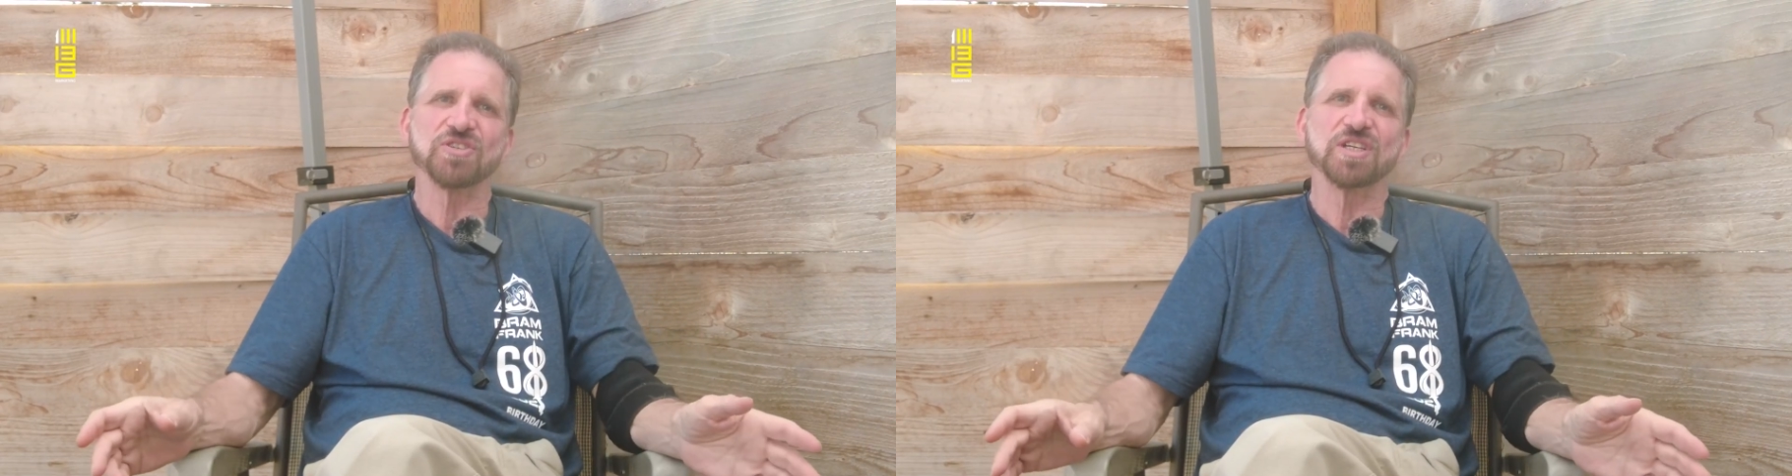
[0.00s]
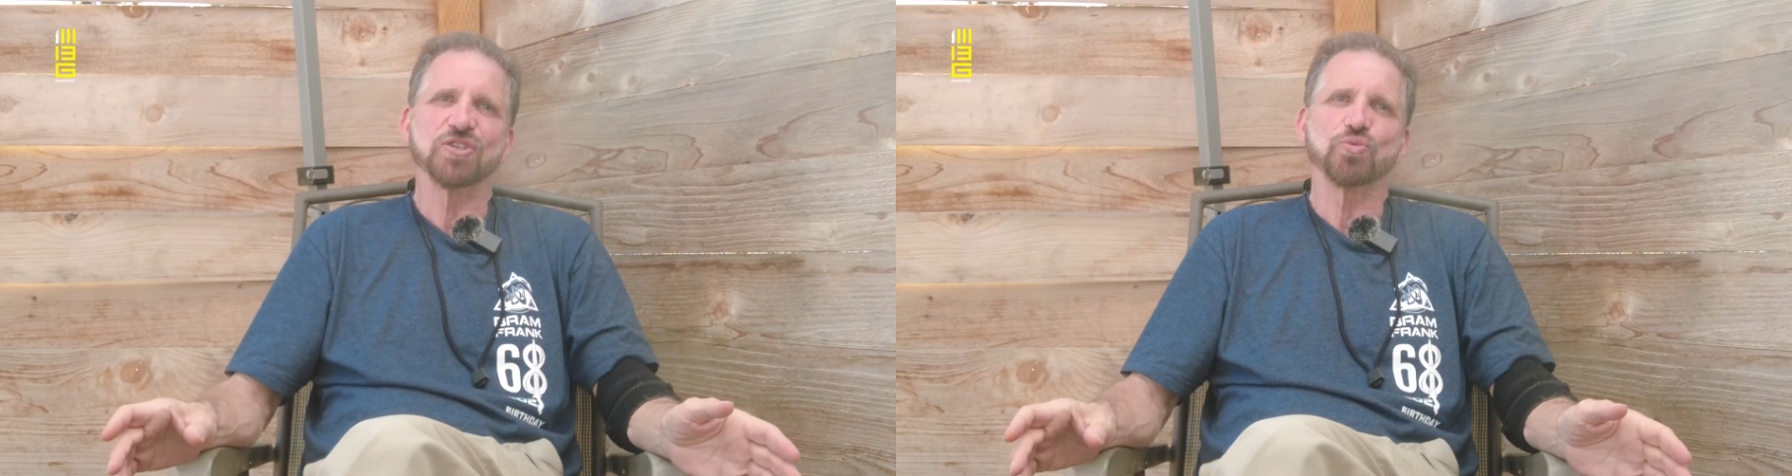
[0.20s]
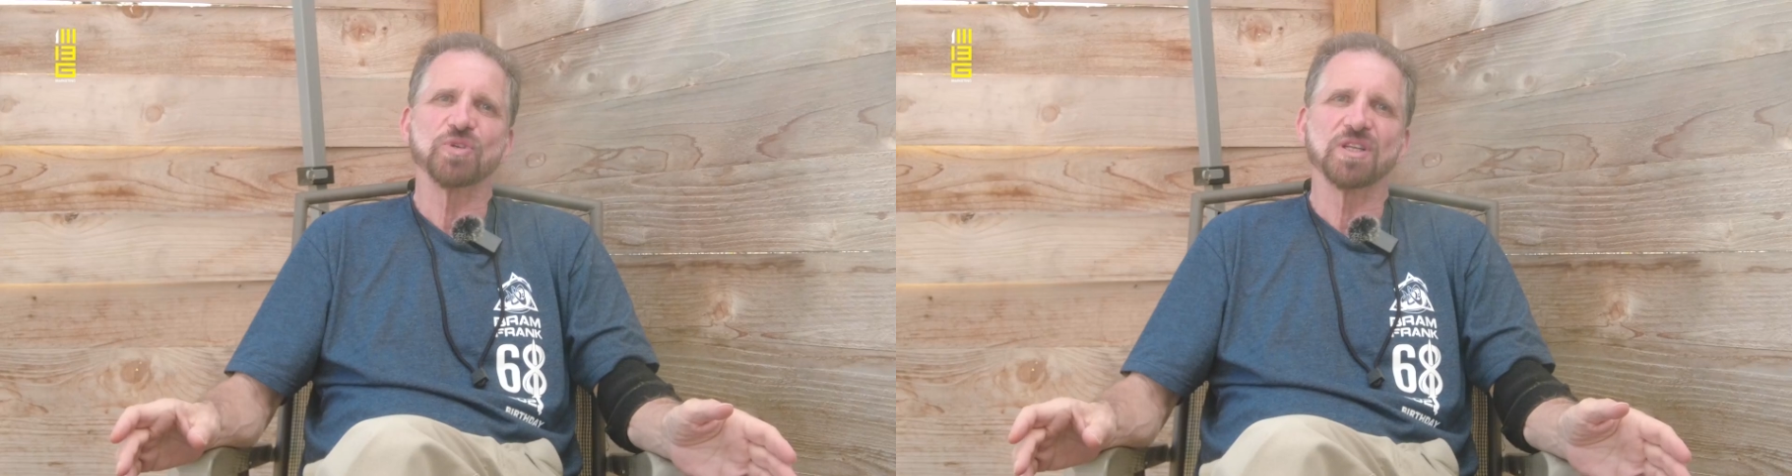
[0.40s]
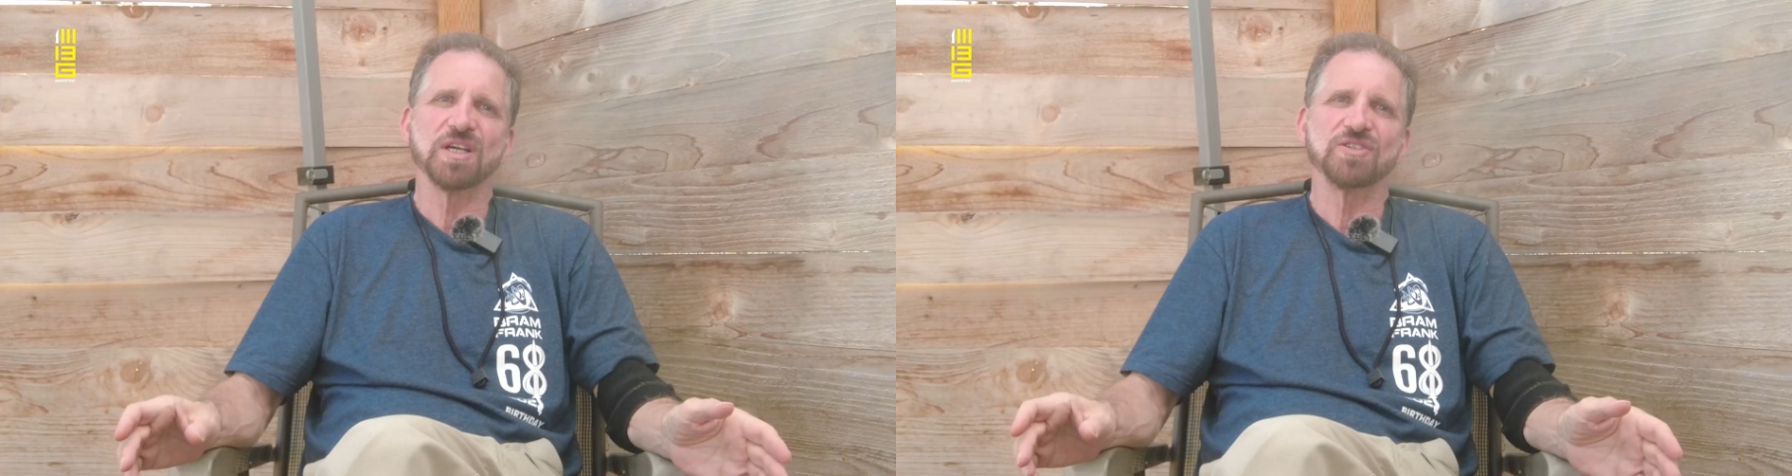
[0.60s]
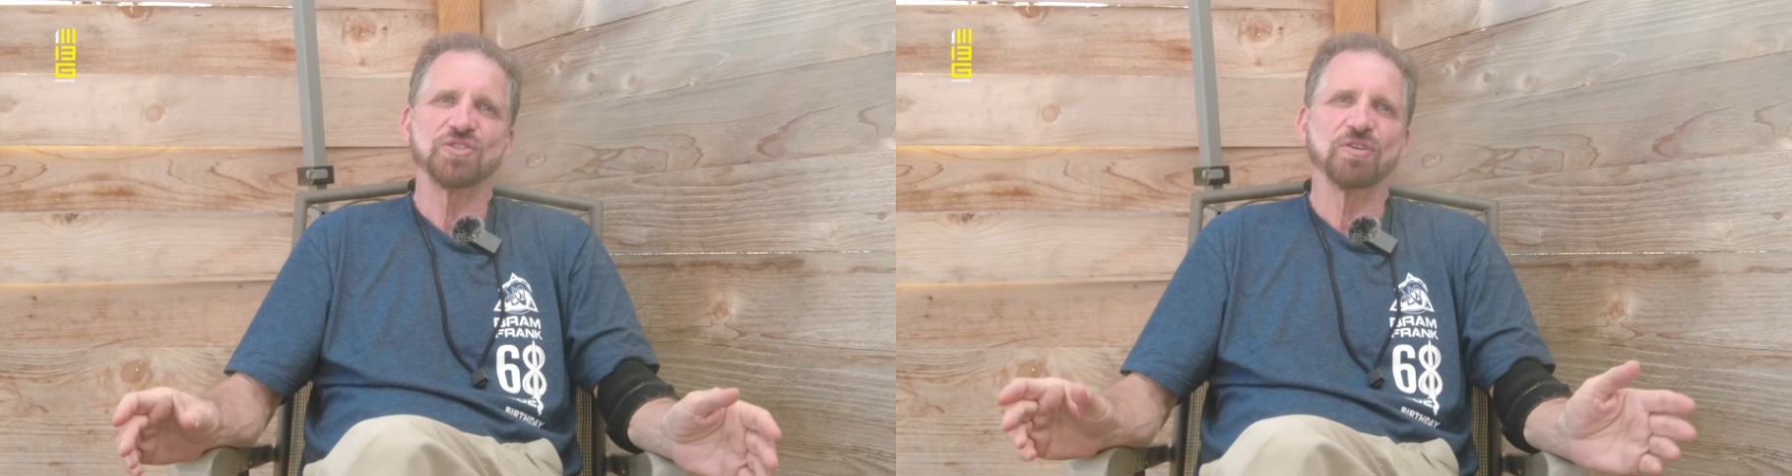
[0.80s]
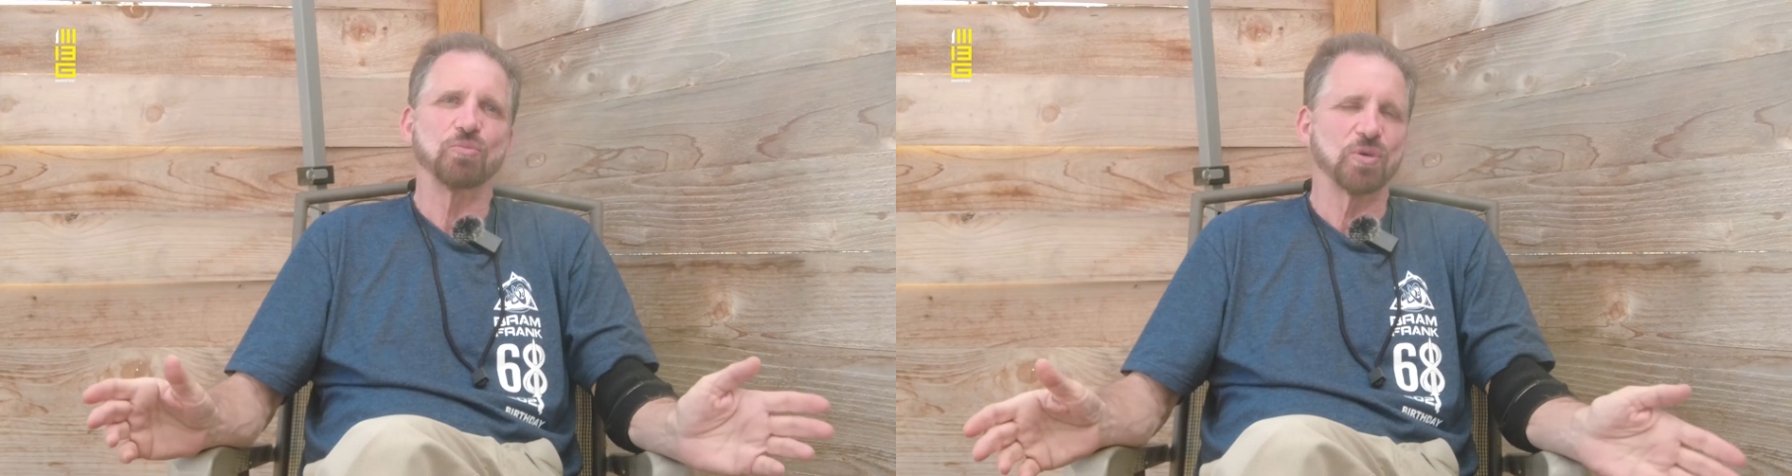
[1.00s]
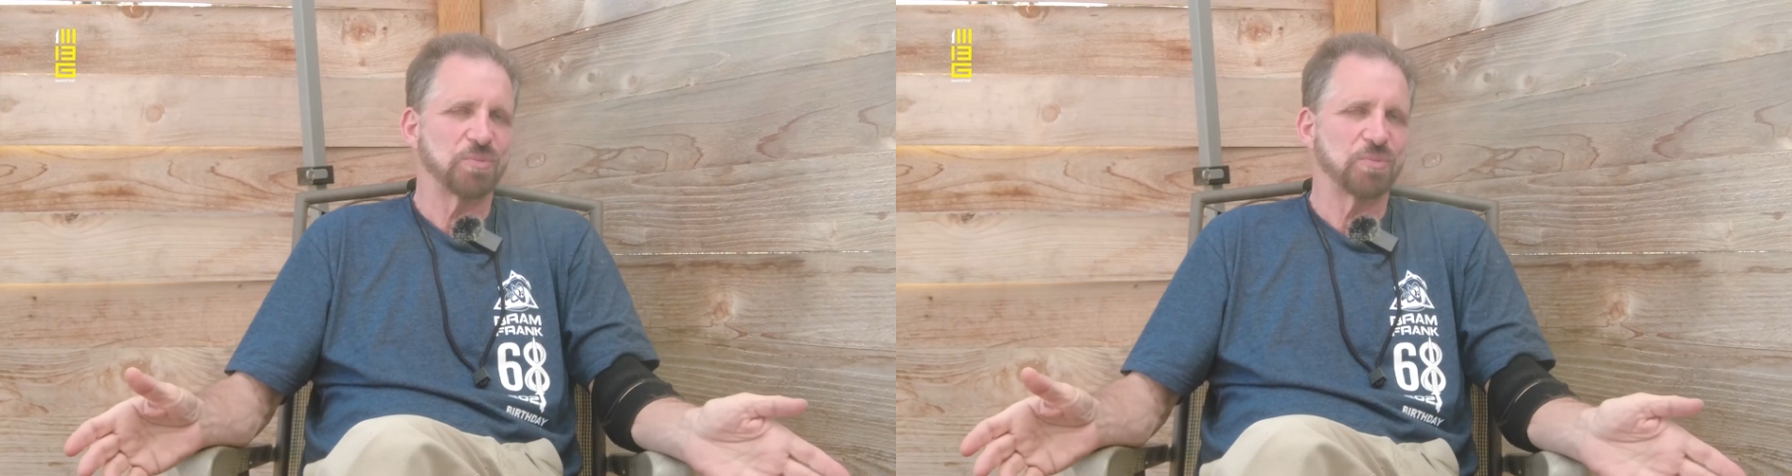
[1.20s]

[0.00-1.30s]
I just realized you have more